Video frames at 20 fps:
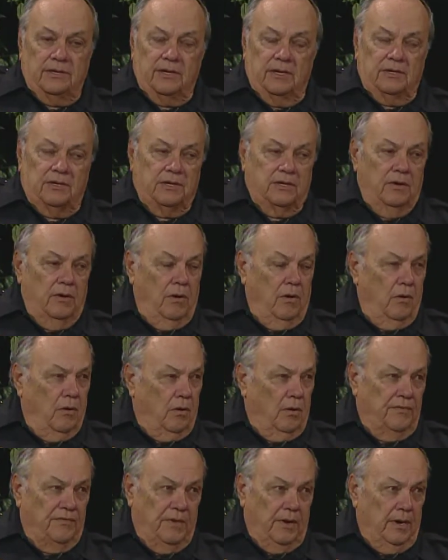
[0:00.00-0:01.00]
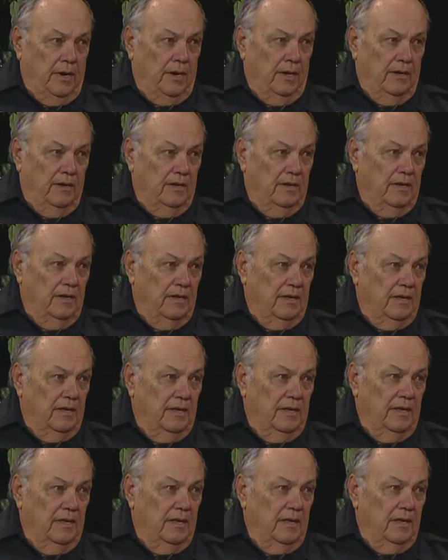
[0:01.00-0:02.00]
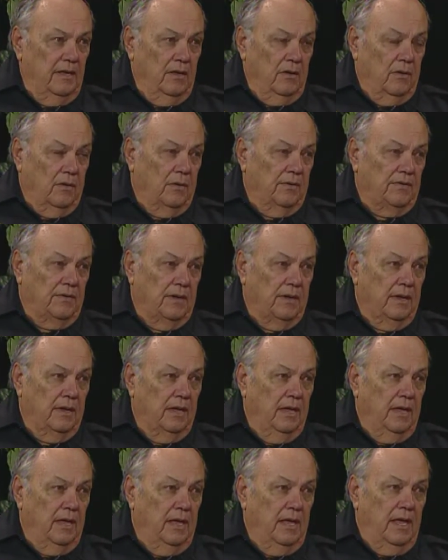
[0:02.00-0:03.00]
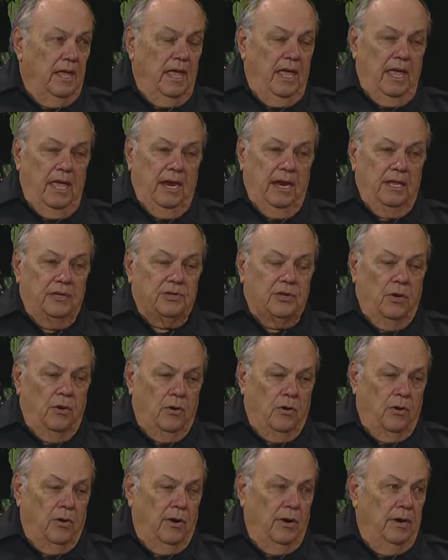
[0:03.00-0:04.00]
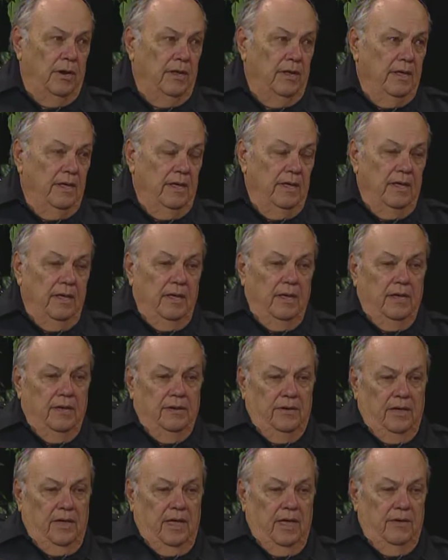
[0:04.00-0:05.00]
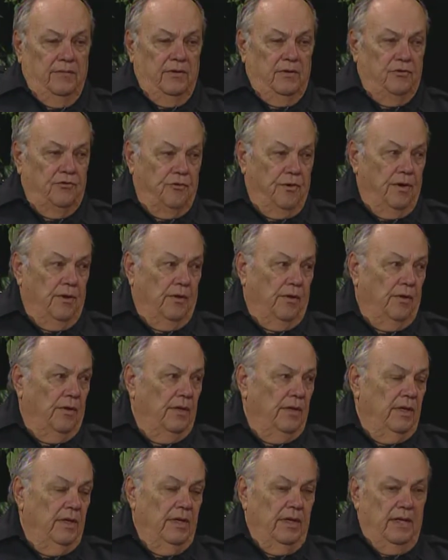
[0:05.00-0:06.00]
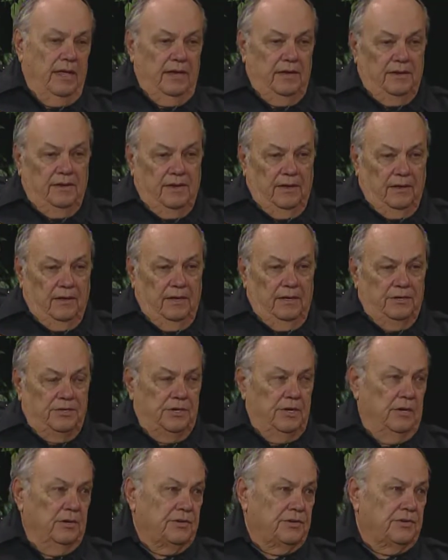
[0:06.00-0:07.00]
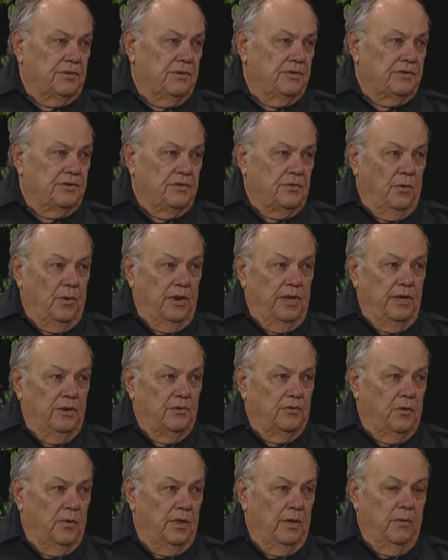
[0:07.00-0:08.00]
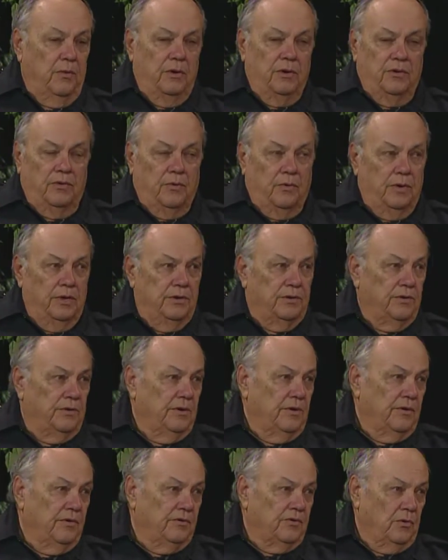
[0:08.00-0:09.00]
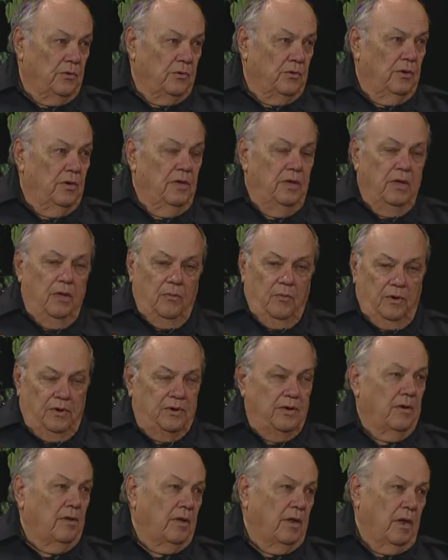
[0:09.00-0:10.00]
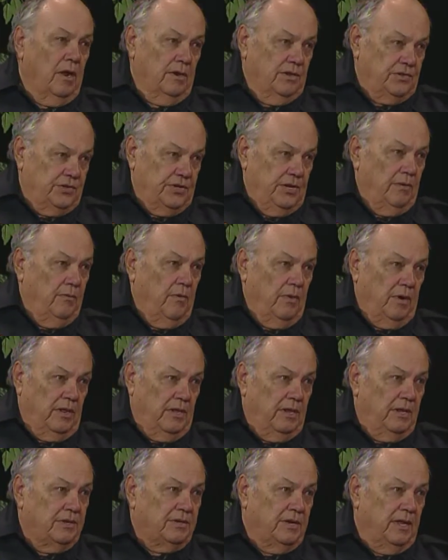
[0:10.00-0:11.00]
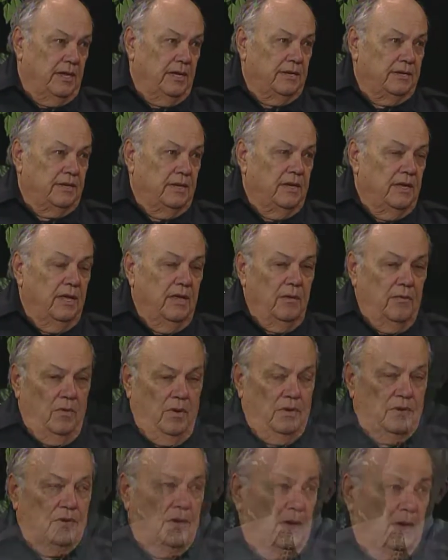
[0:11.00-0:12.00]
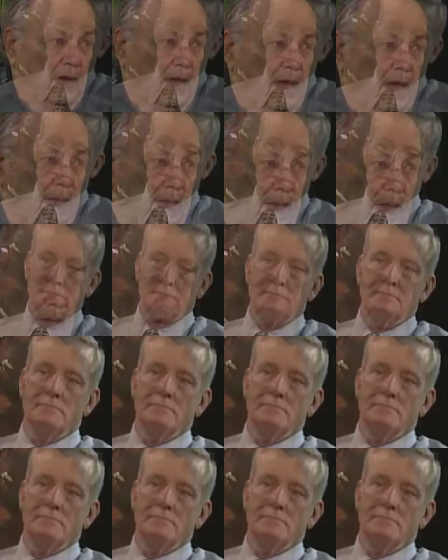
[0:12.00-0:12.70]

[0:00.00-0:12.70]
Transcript: It's horrifying, horrifying. And it's hard to have a drill and tell these youngsters, 20 and 21 and 22 years old, what they're going to see one of these days, what's going to happen to them.